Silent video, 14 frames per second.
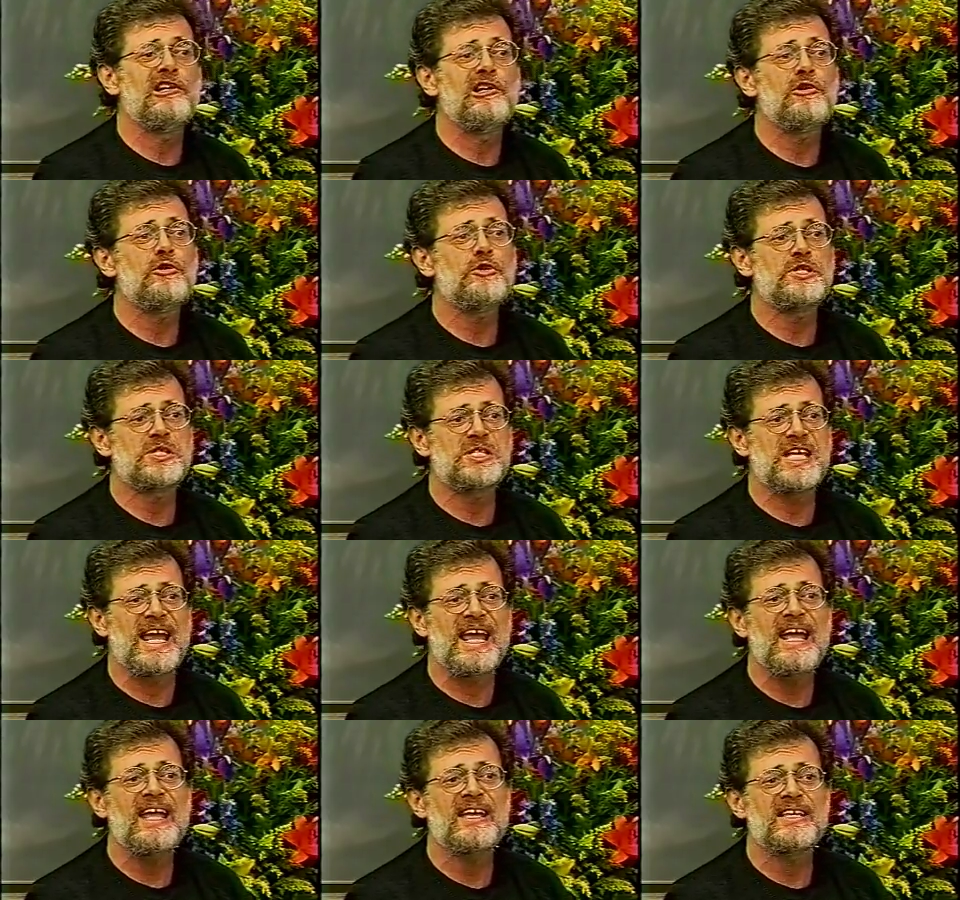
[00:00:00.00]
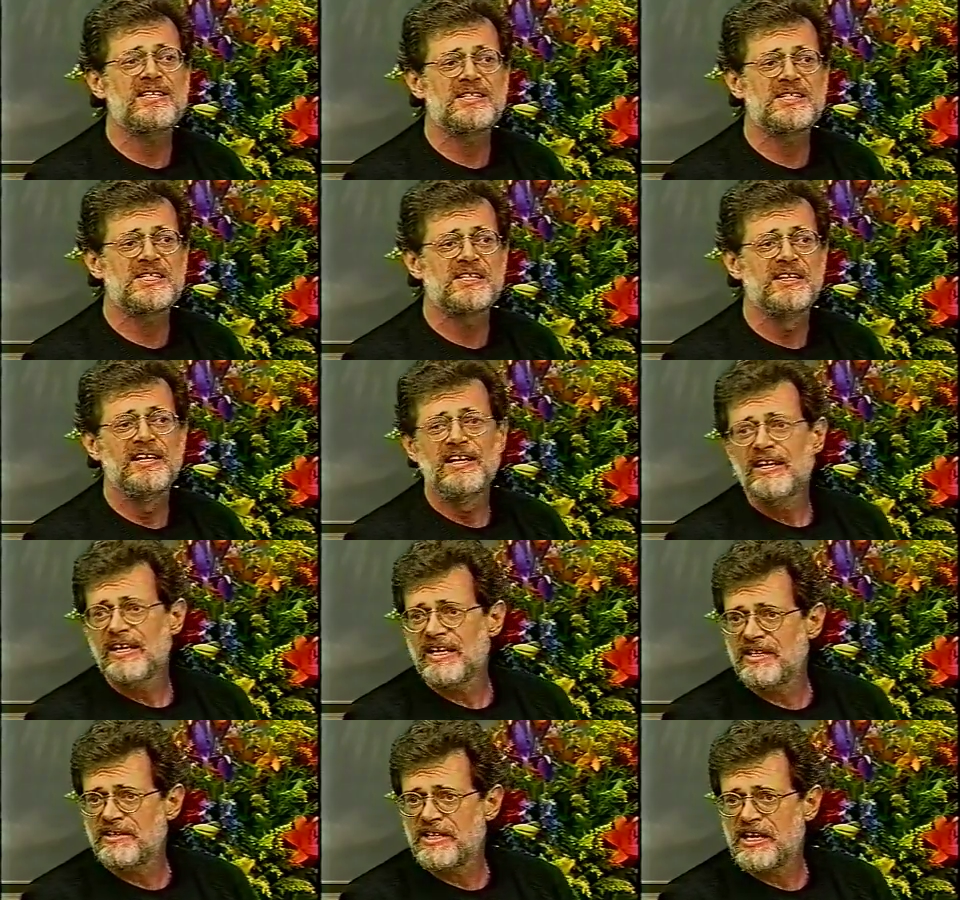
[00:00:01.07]
loose heads
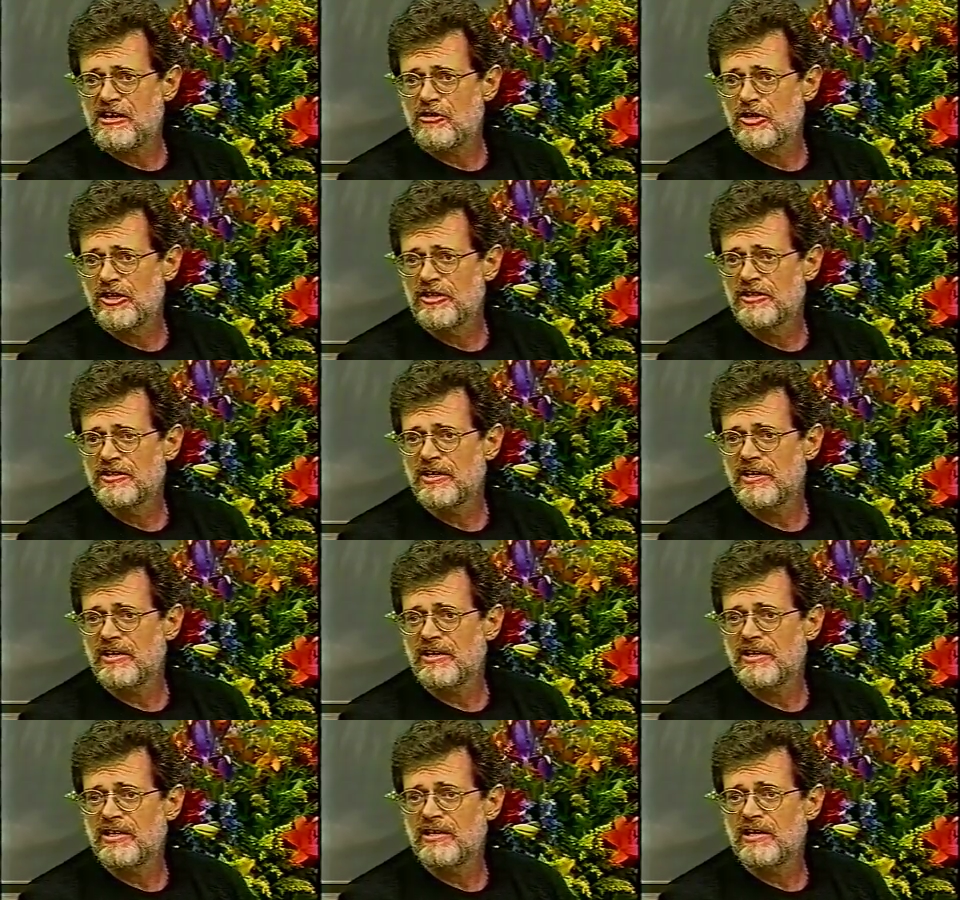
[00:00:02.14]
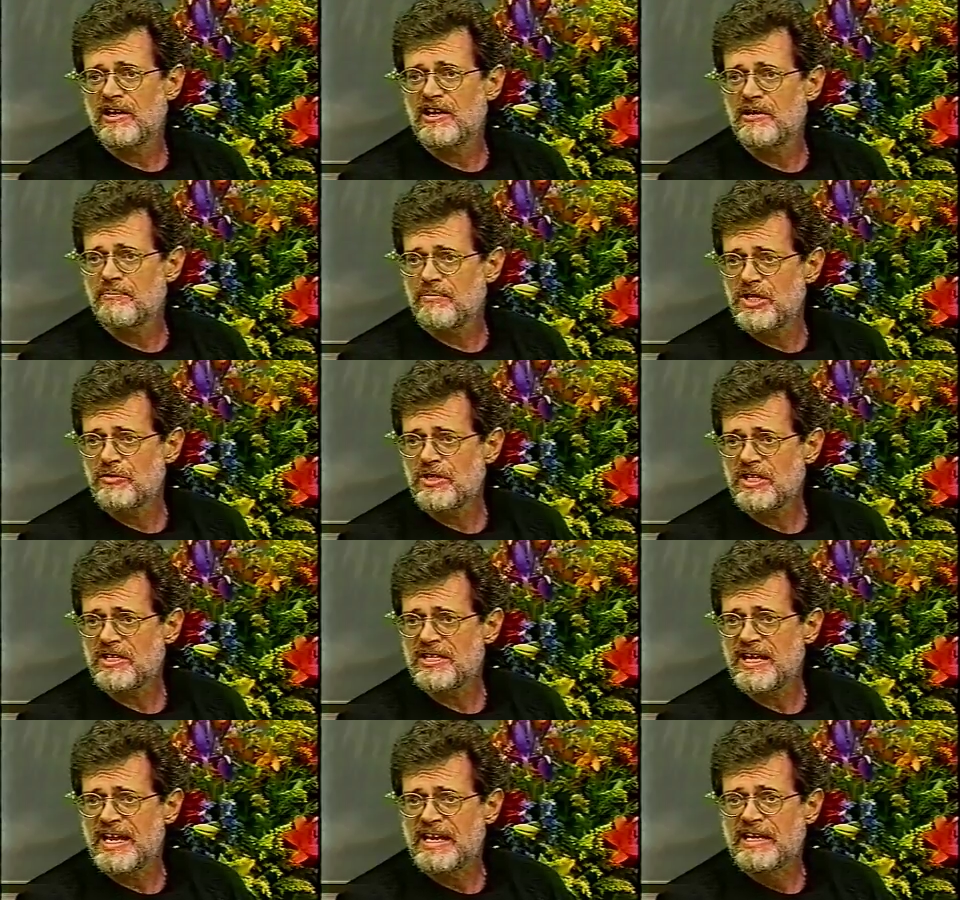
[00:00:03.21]
in our uh,
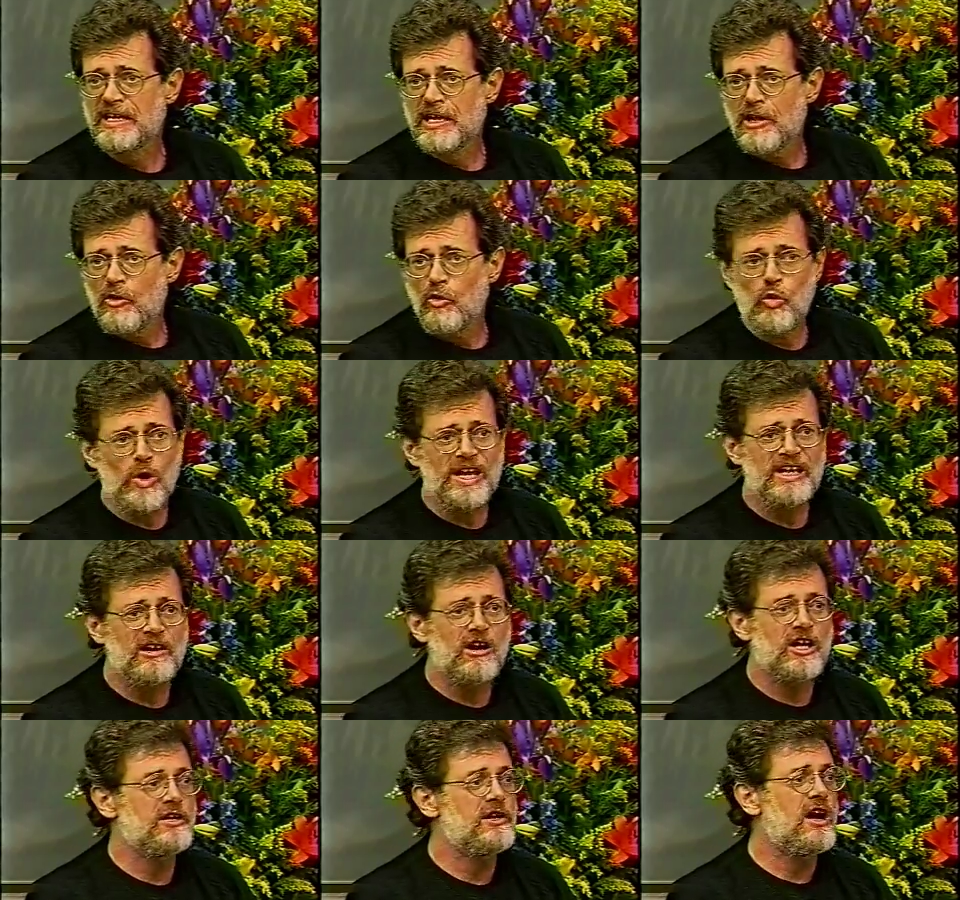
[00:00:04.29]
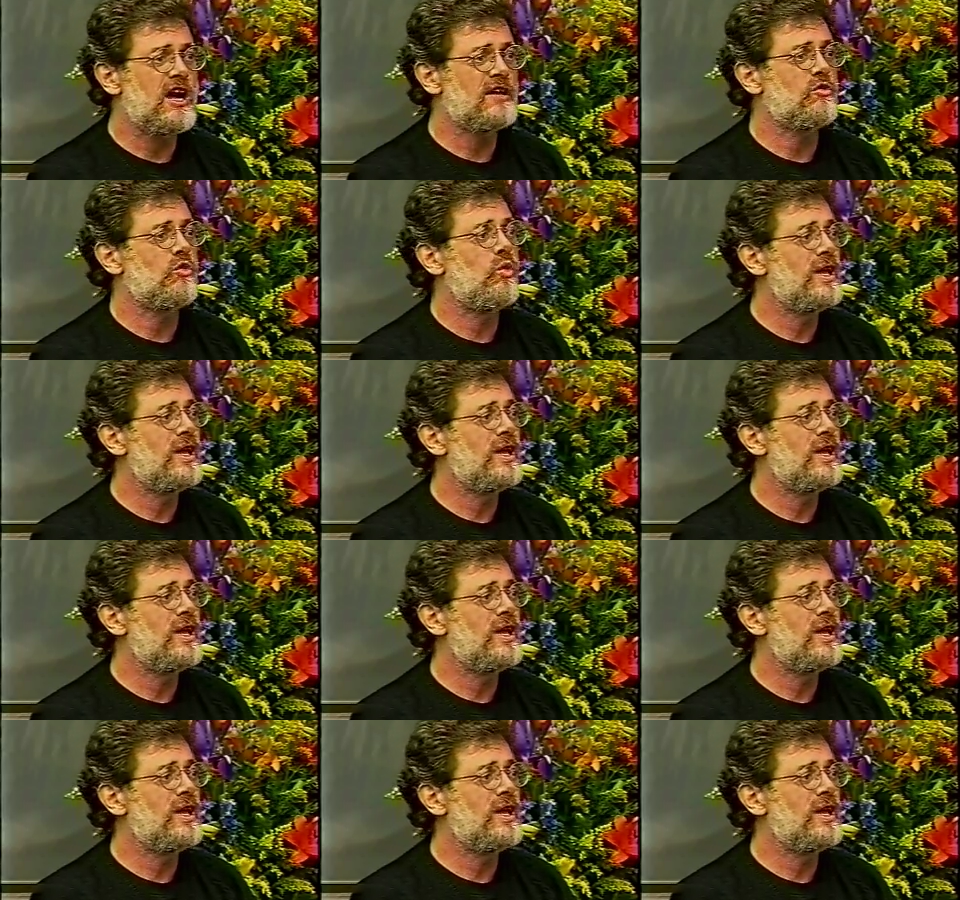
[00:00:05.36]
community. We are not